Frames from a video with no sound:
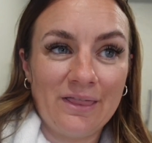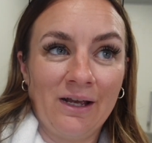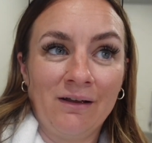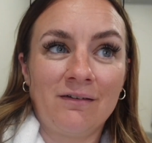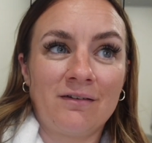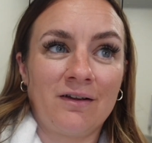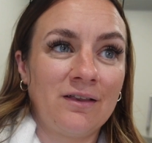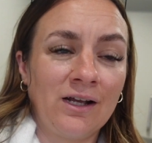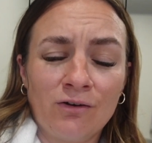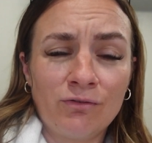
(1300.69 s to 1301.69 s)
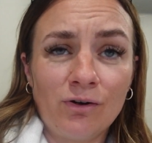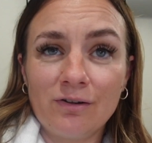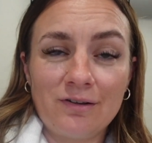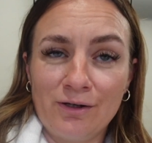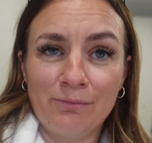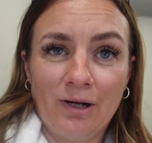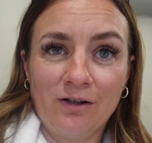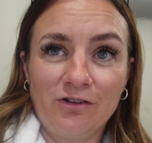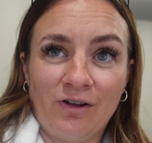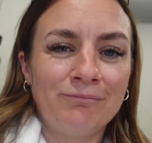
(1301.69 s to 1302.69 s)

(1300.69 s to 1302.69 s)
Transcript: things because I think I've got so much.